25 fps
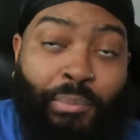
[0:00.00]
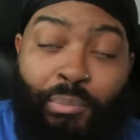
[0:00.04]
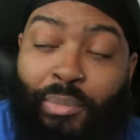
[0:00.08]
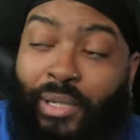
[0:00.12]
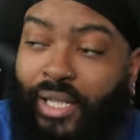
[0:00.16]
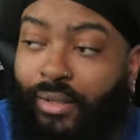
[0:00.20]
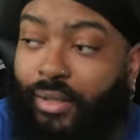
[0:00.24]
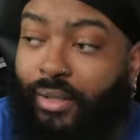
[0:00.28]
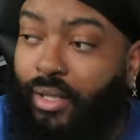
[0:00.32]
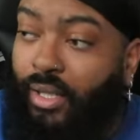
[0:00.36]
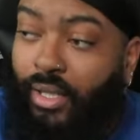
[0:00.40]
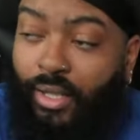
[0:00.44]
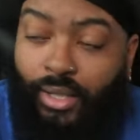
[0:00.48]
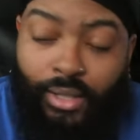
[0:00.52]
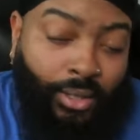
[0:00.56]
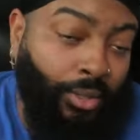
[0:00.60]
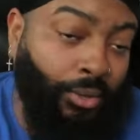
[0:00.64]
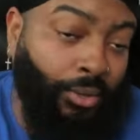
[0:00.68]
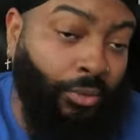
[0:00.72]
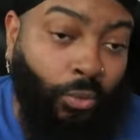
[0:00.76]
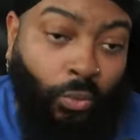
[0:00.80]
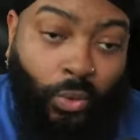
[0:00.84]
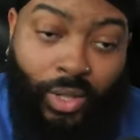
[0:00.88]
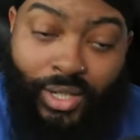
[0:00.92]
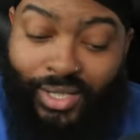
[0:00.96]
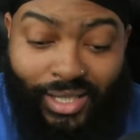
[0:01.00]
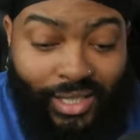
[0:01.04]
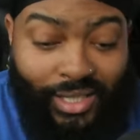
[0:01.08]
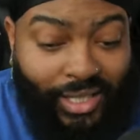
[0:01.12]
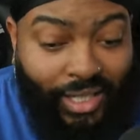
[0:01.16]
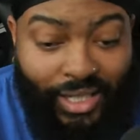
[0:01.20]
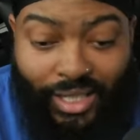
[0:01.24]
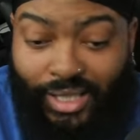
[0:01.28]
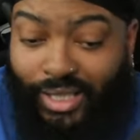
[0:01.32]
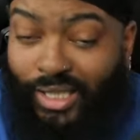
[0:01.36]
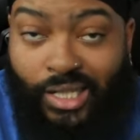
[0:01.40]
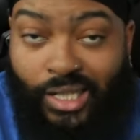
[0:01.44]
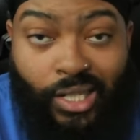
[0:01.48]
But once
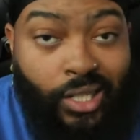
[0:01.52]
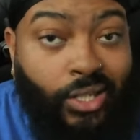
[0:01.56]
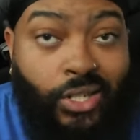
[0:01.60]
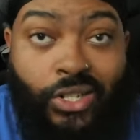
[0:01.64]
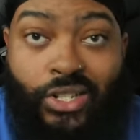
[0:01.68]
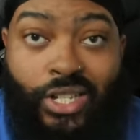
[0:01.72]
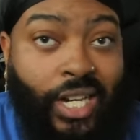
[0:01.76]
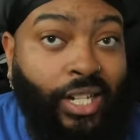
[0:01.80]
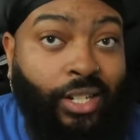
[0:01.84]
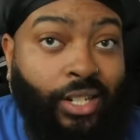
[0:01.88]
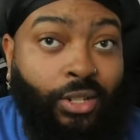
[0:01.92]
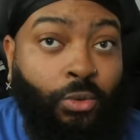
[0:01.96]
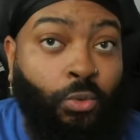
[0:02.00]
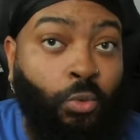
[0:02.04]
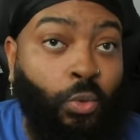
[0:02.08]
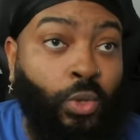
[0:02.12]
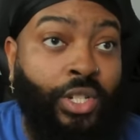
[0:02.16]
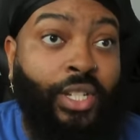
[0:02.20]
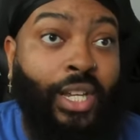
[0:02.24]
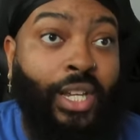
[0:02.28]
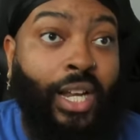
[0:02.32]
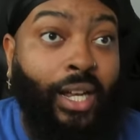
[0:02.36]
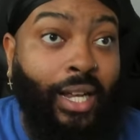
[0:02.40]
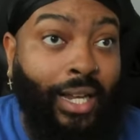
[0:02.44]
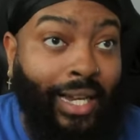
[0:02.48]
again, The Undertaker was,